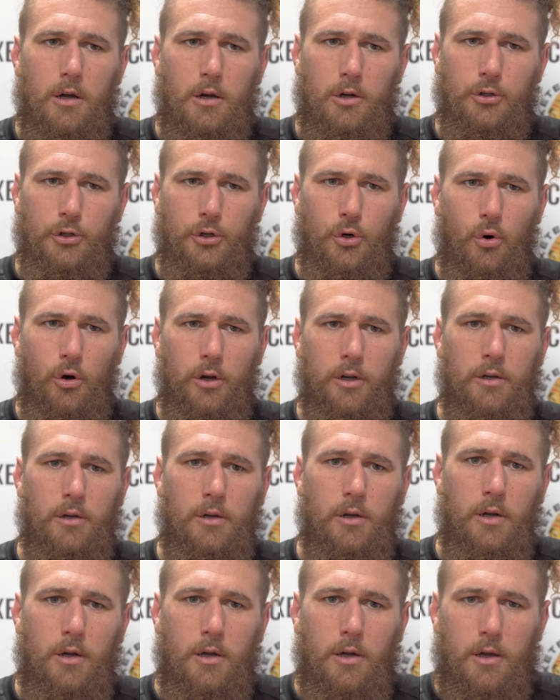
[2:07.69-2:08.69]
and joy,
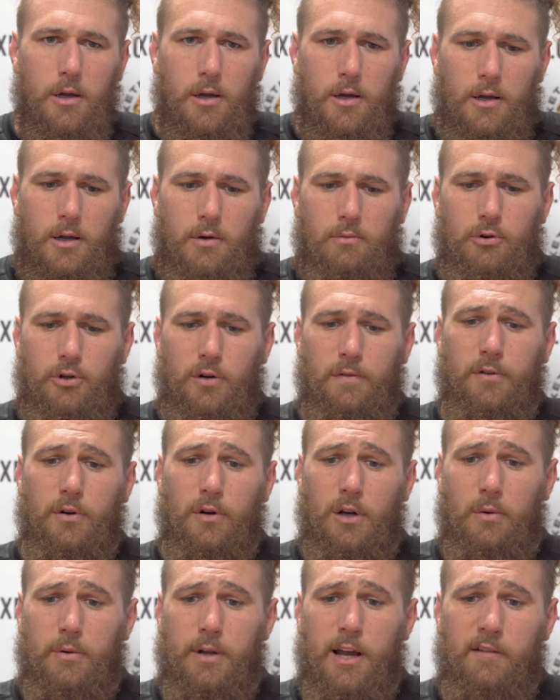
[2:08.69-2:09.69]
which I feel
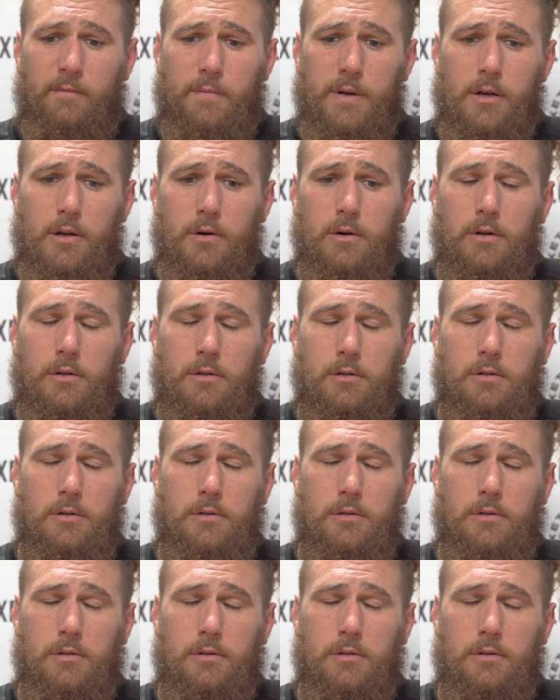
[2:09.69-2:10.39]
like we have been doing.